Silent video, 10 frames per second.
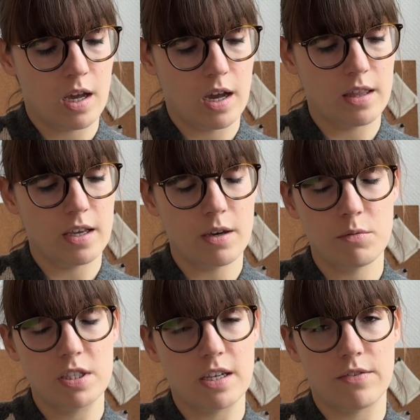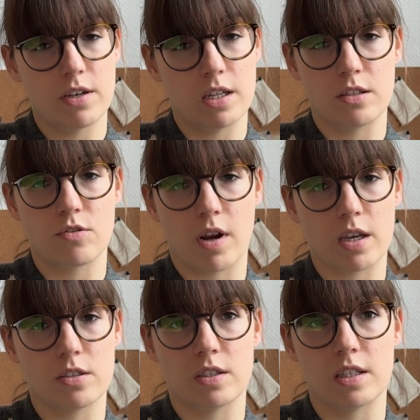I think I would definitely
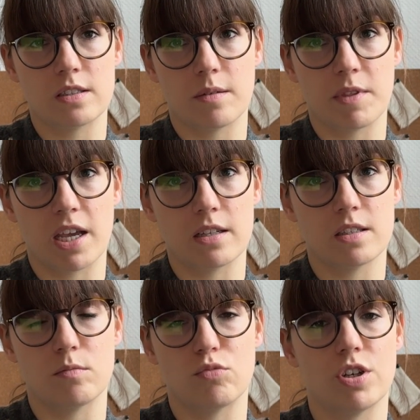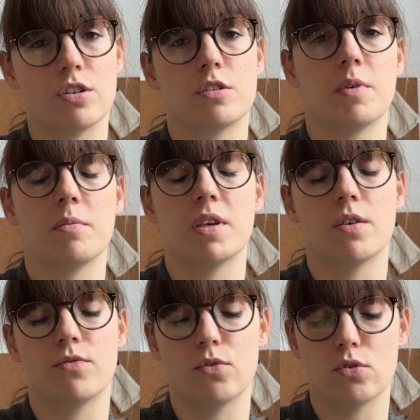try to knit something else in brioche, maybe
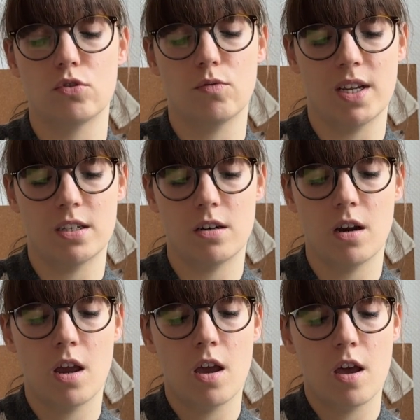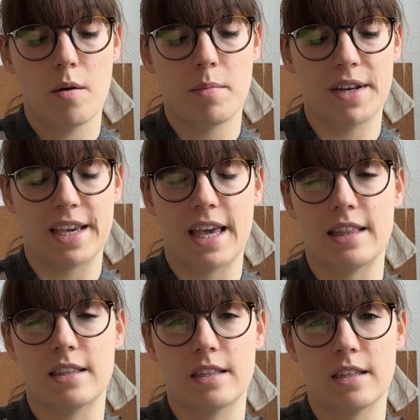a full sweater, but
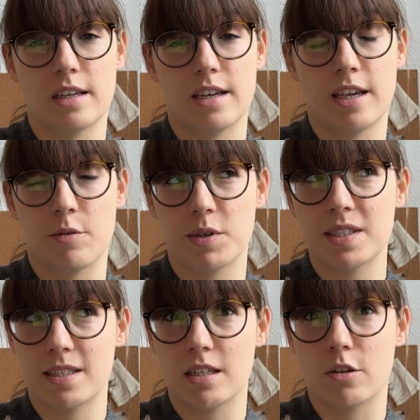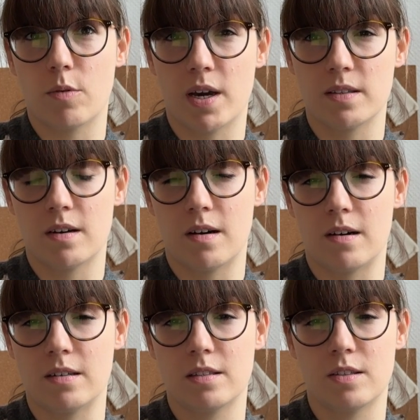again, it was still quite
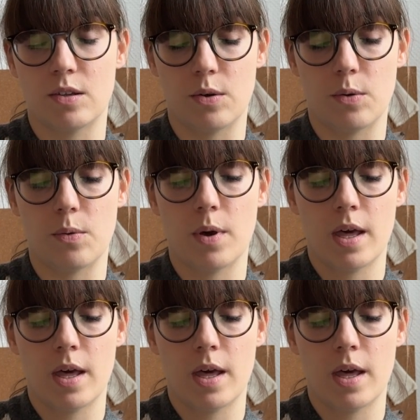hard, so